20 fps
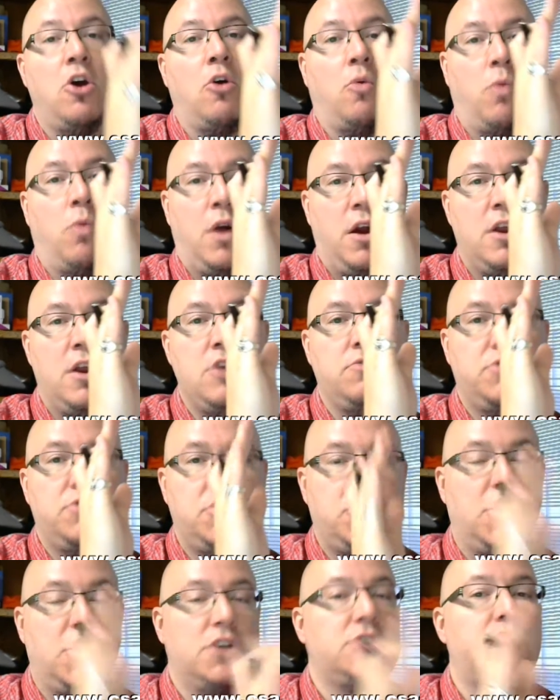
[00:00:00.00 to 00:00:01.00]
where you
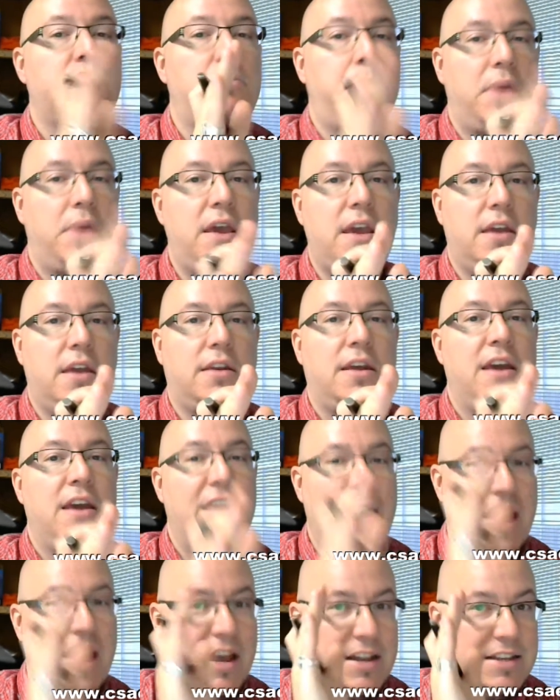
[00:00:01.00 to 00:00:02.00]
just repeat
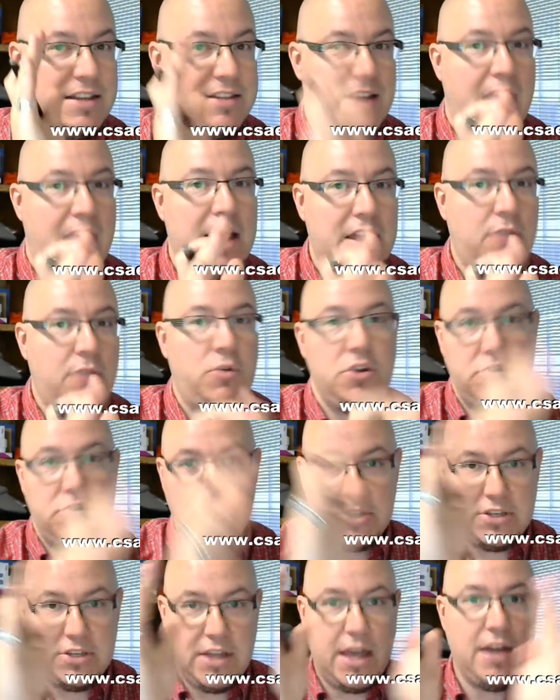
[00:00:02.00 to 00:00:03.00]
exactly what you
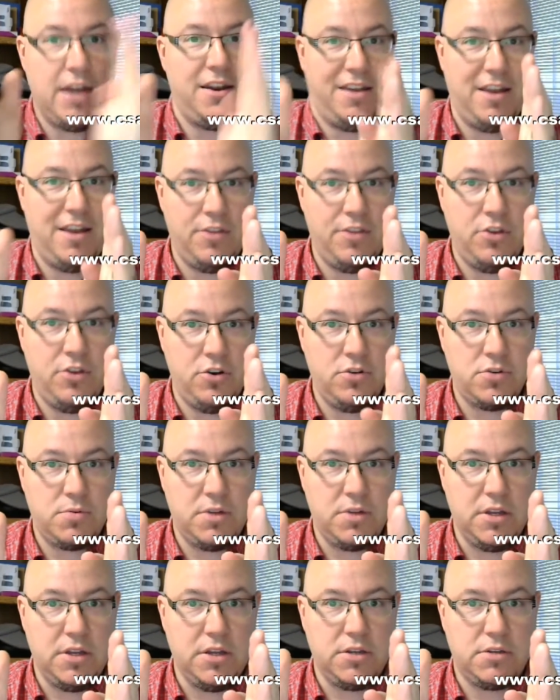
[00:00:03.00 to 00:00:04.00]
just said in the news
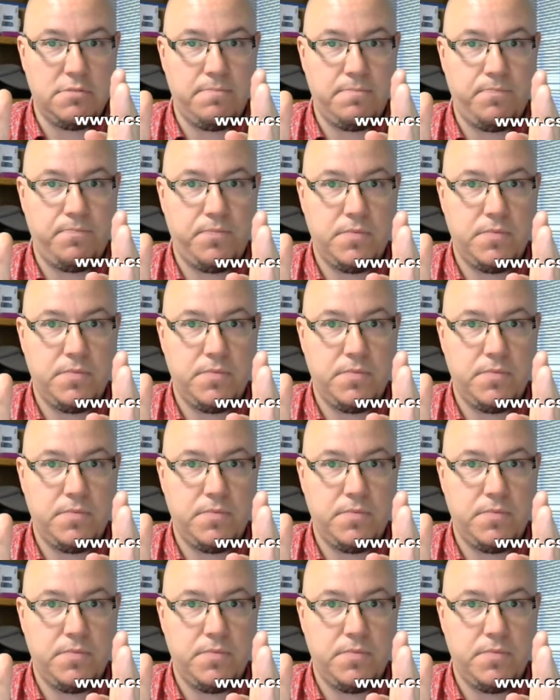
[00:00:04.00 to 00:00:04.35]
release.